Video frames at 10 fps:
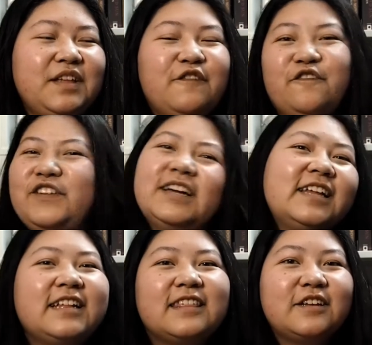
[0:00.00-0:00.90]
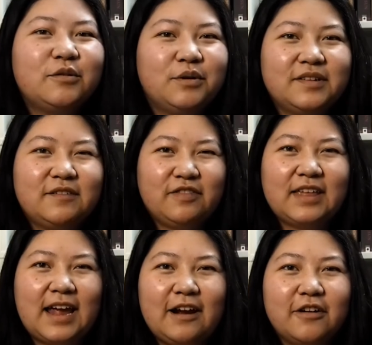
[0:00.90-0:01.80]
feel anything towards the
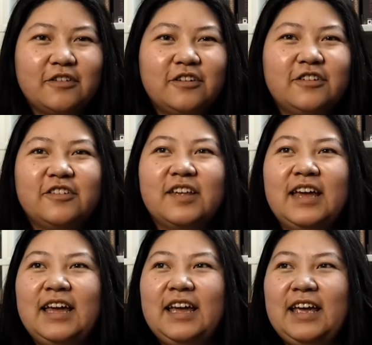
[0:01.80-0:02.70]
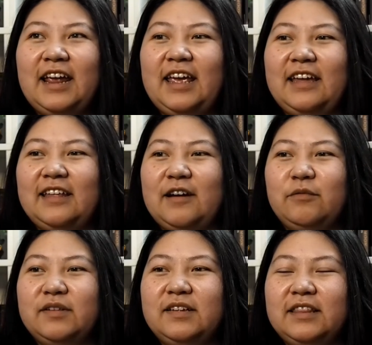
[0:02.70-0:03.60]
characters, and I
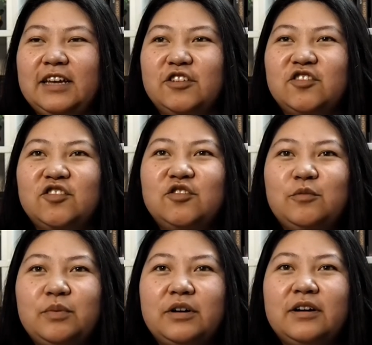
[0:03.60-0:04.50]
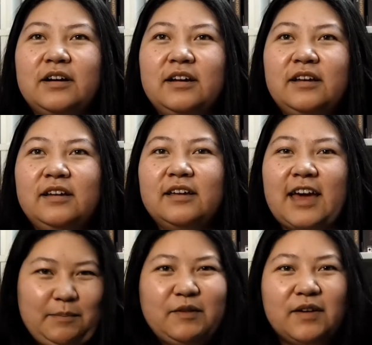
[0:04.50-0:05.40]
wasn't like super
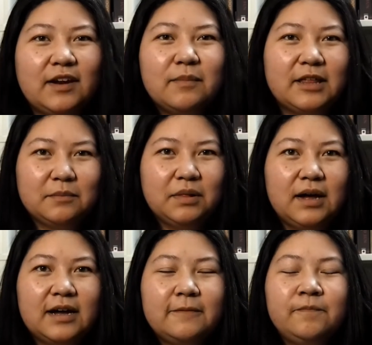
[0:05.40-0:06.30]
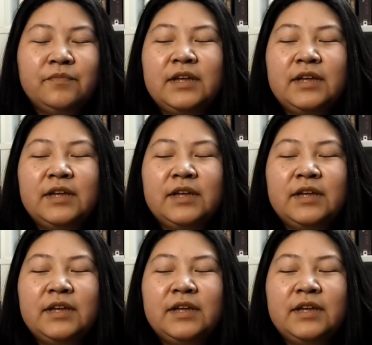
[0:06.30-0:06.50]
captivated by the plot.